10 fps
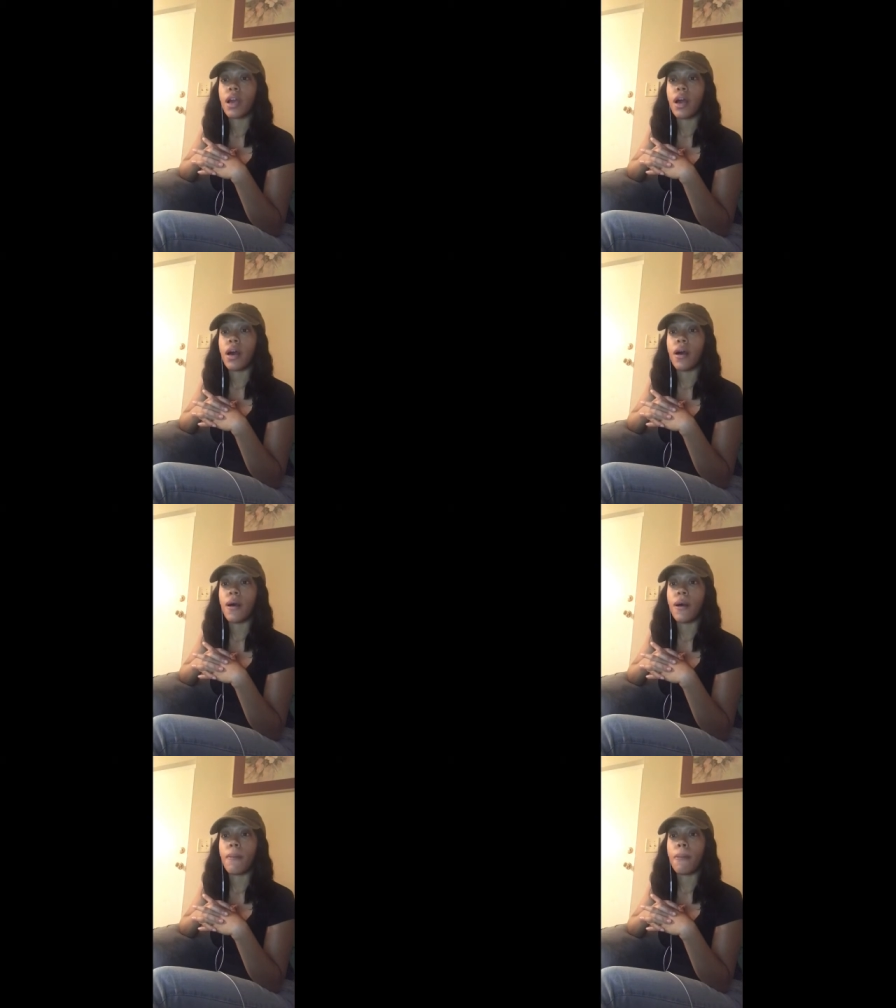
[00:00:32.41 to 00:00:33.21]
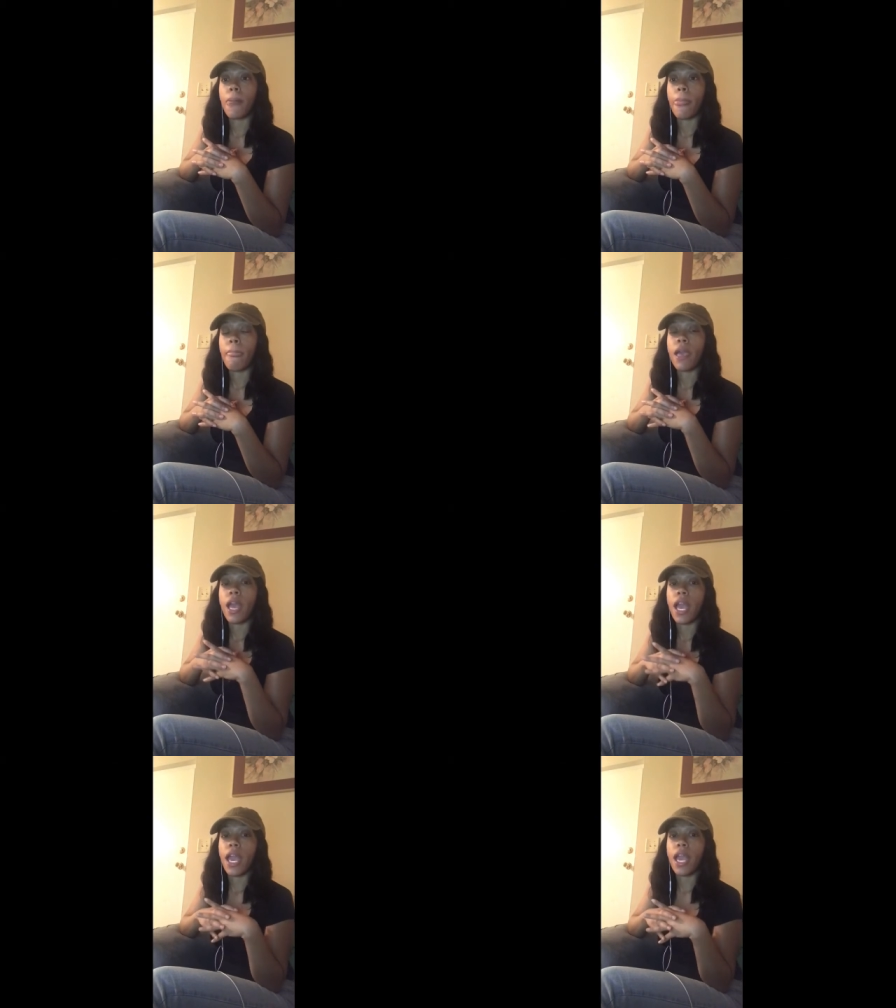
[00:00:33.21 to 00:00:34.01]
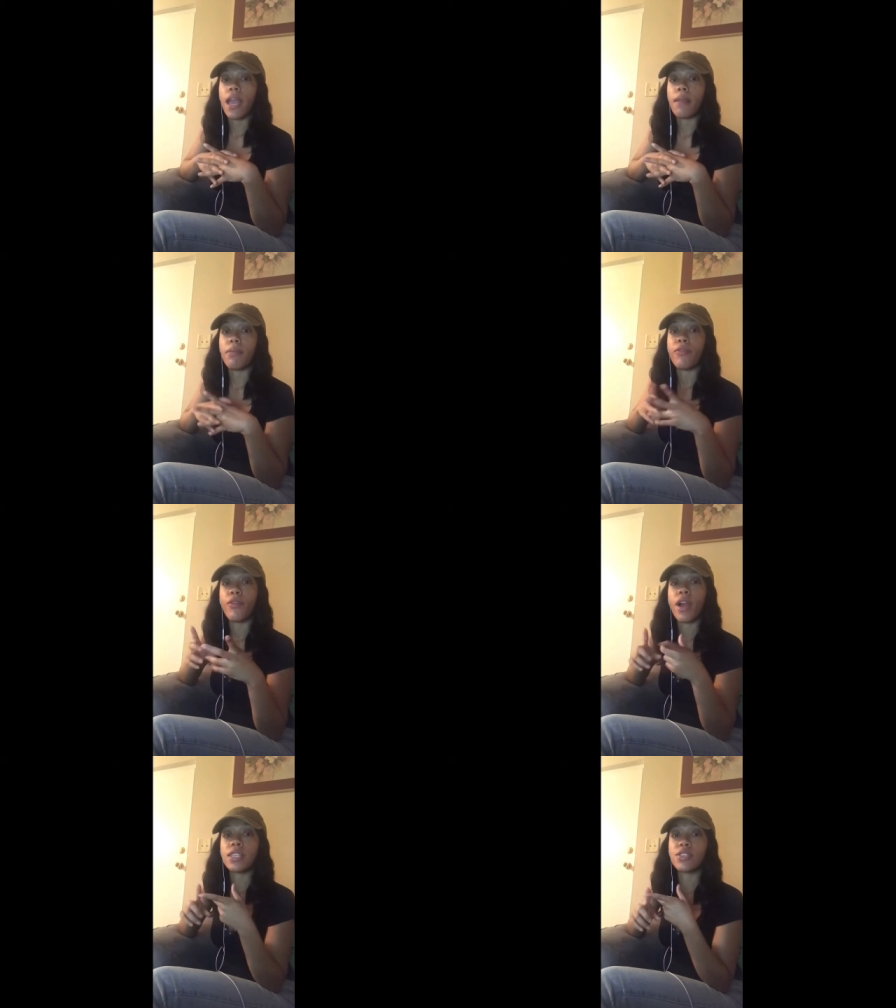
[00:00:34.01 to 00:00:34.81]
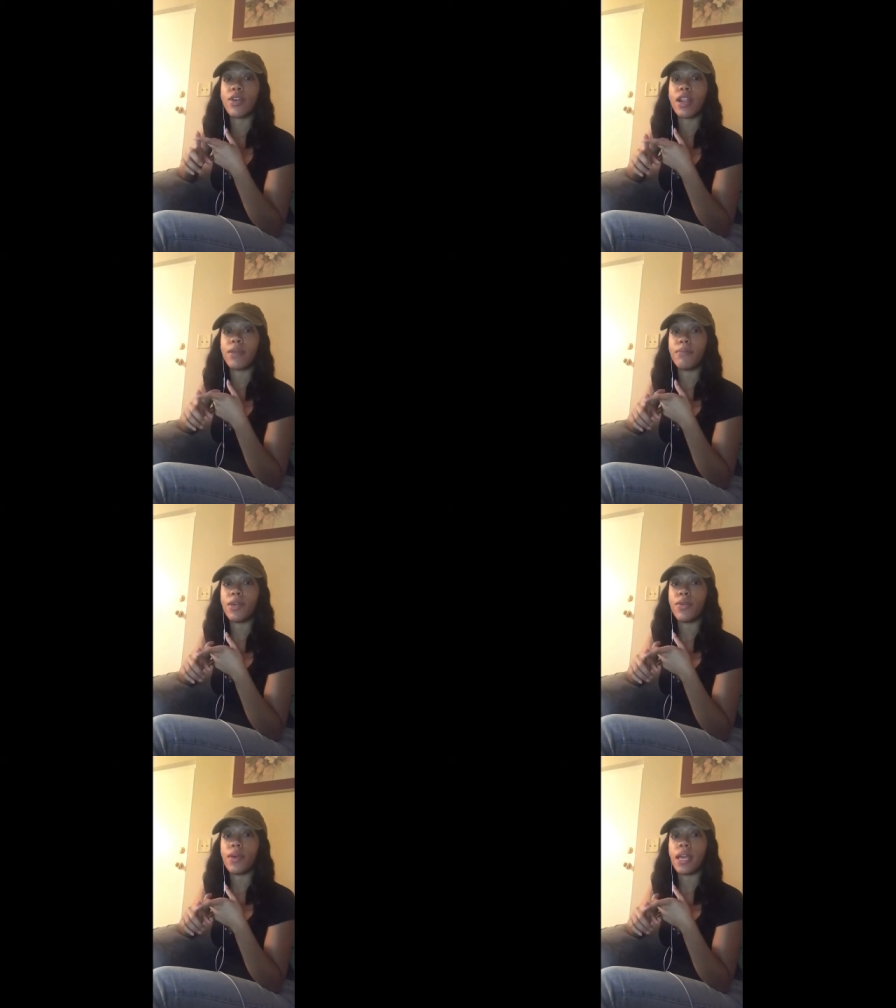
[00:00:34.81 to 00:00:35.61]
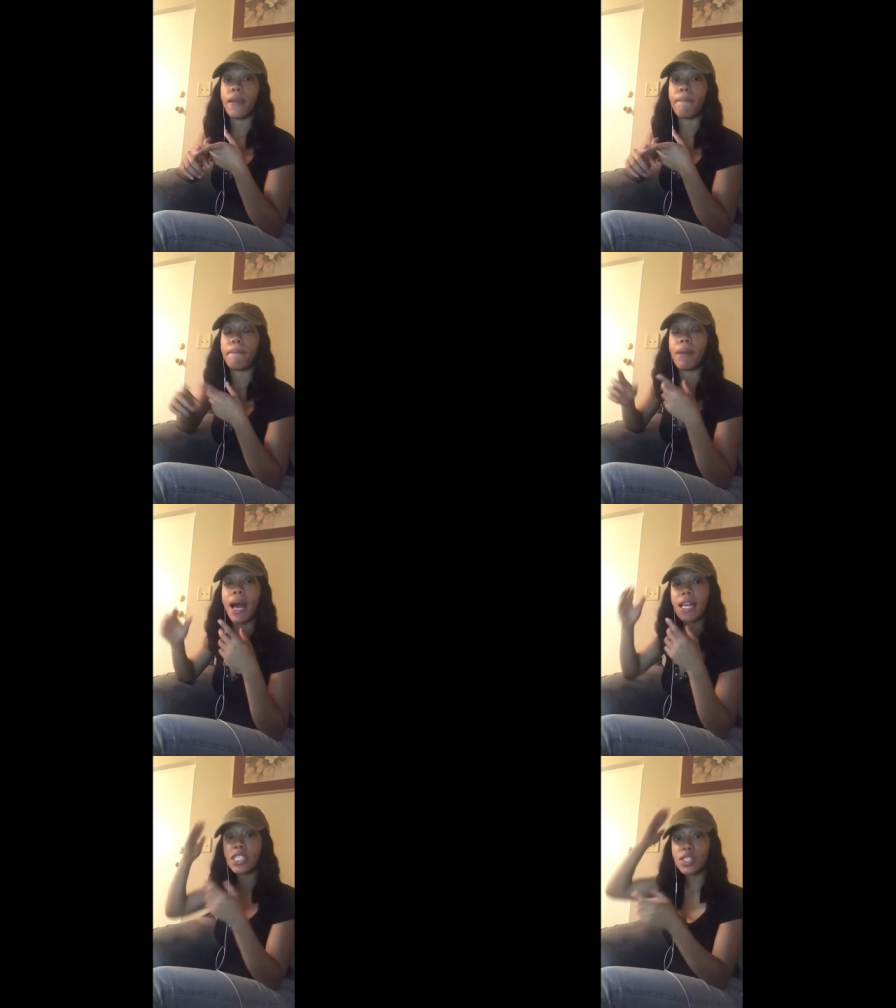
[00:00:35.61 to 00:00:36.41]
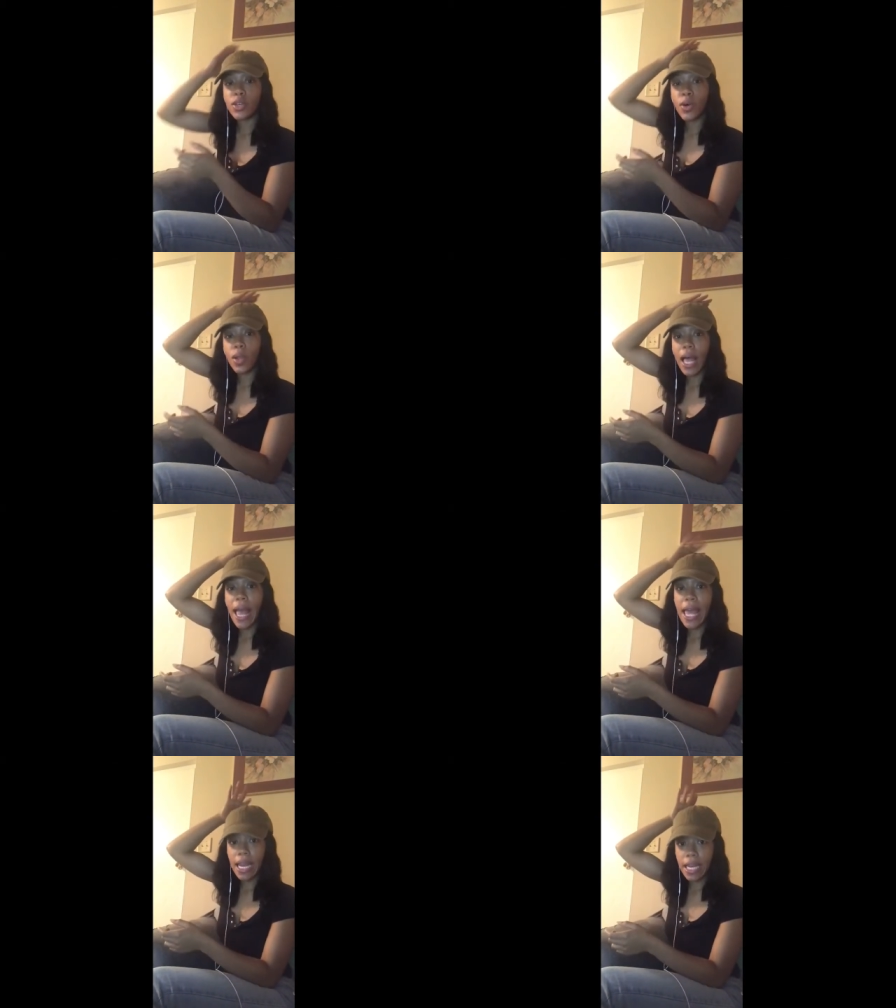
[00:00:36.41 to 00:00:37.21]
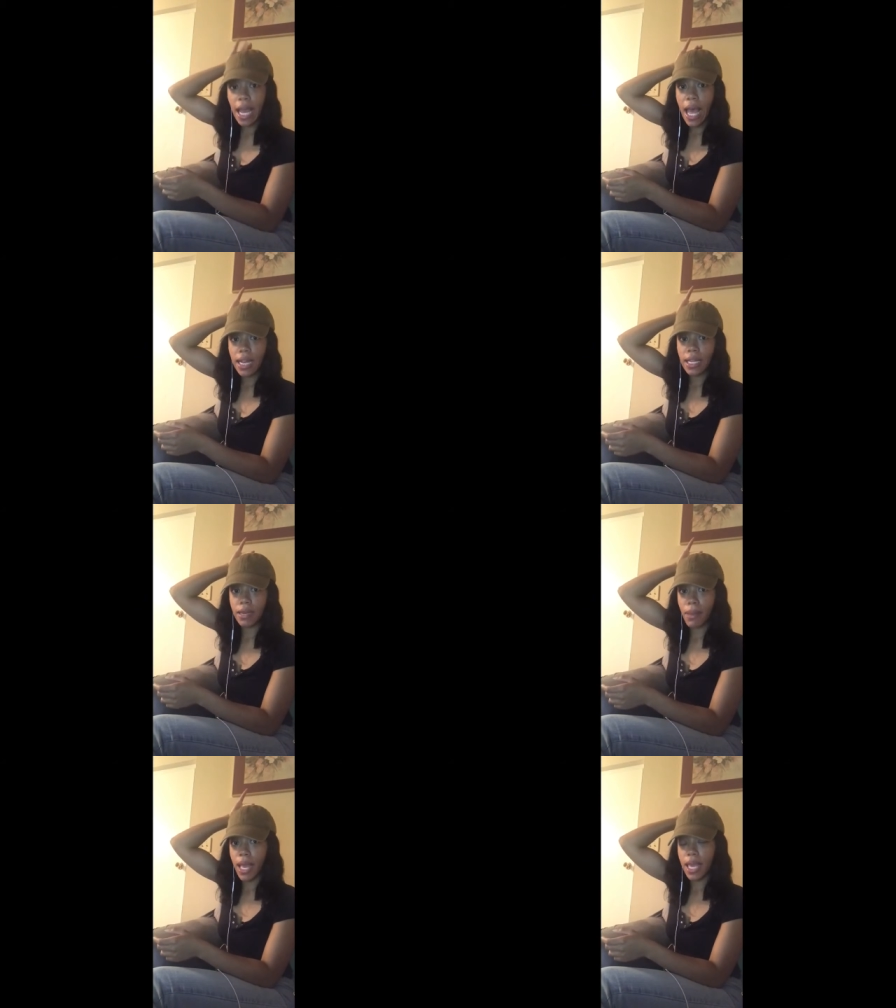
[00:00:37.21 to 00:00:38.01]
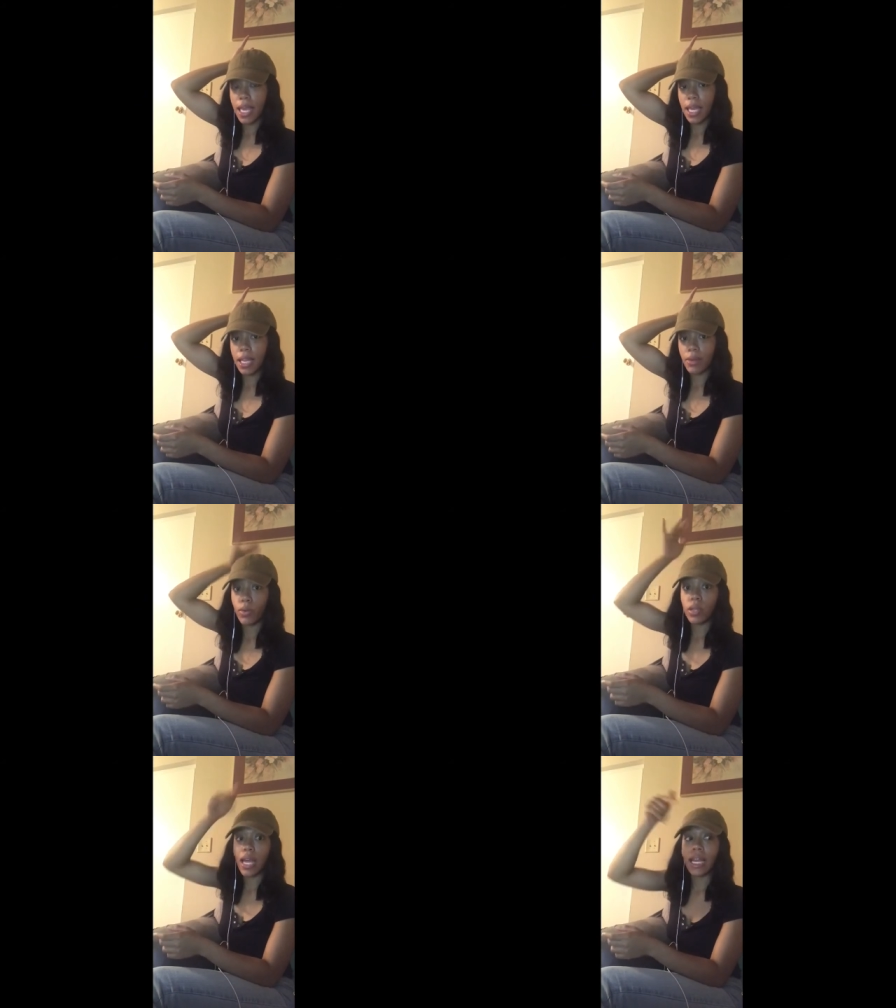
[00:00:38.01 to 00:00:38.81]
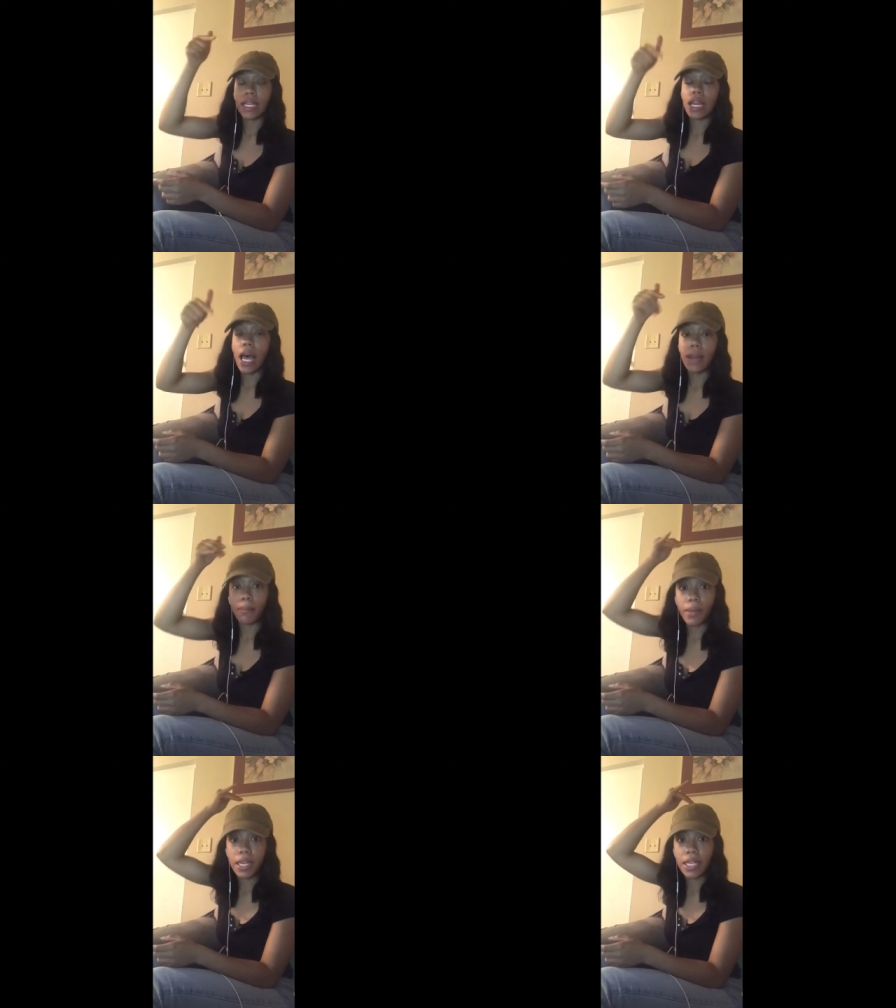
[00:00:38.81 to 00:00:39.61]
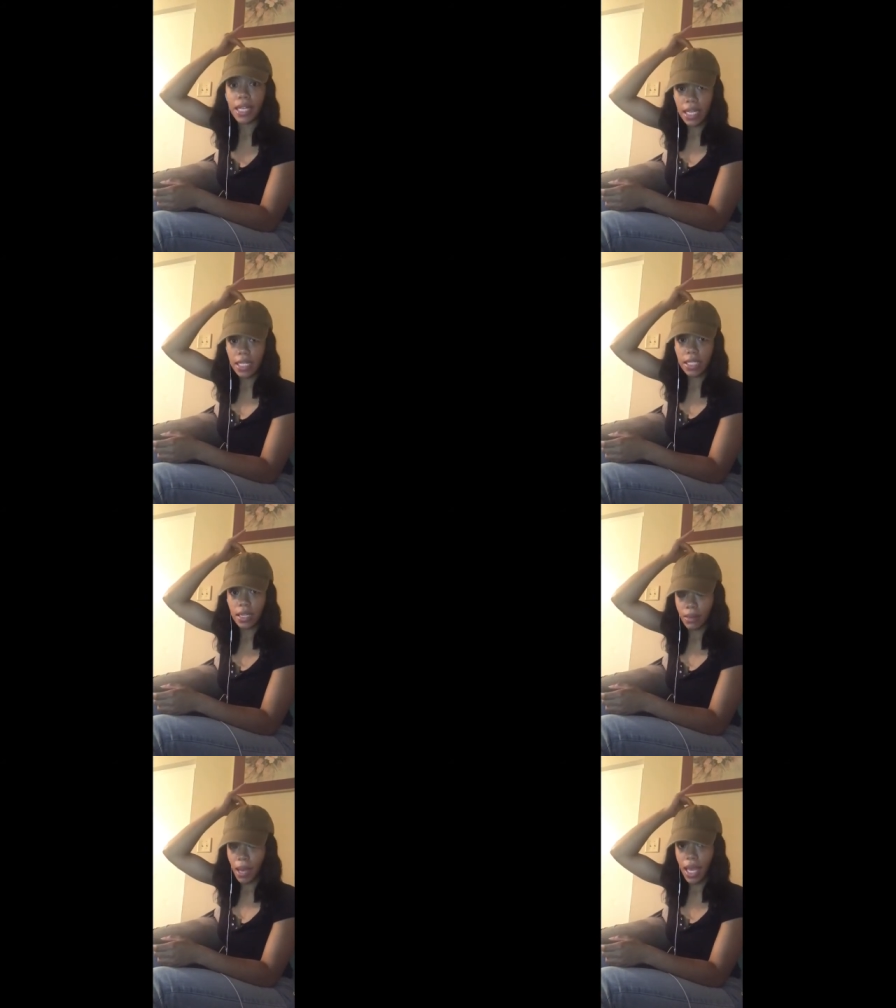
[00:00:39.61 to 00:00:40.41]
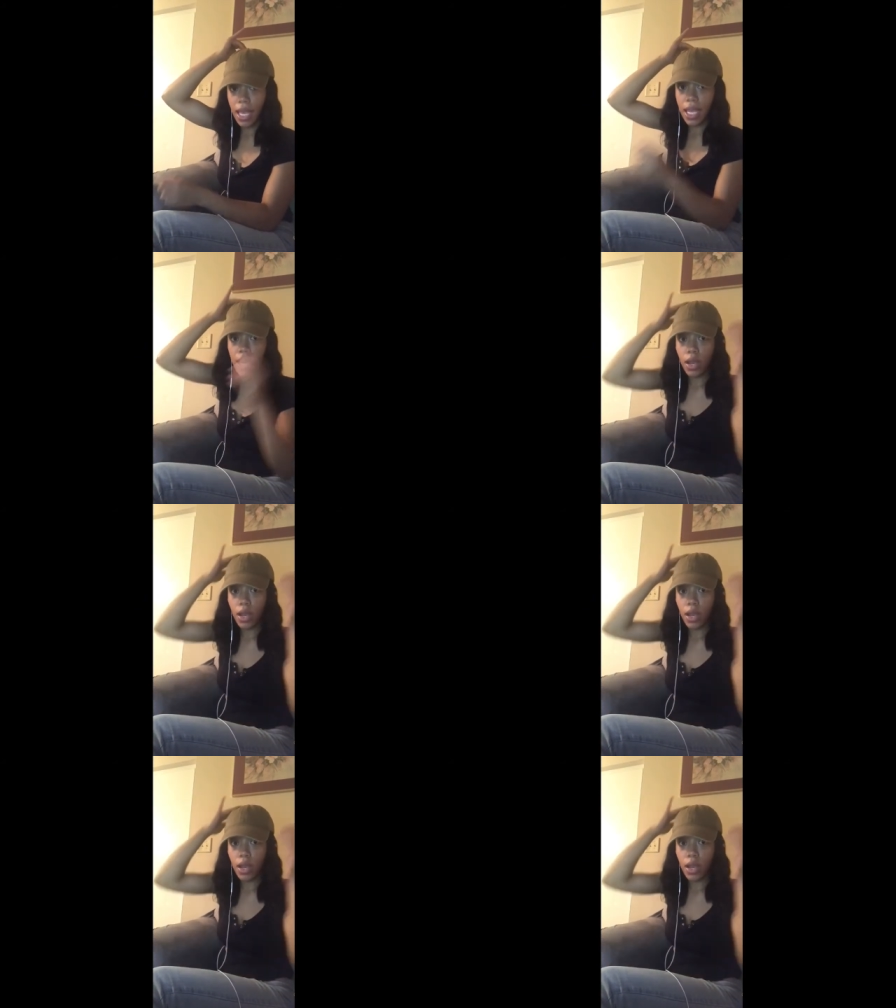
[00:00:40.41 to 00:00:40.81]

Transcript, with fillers: Um, and before I started mewing, my skull, I had a knot in my head. Well, not a knot, but a dent in my head.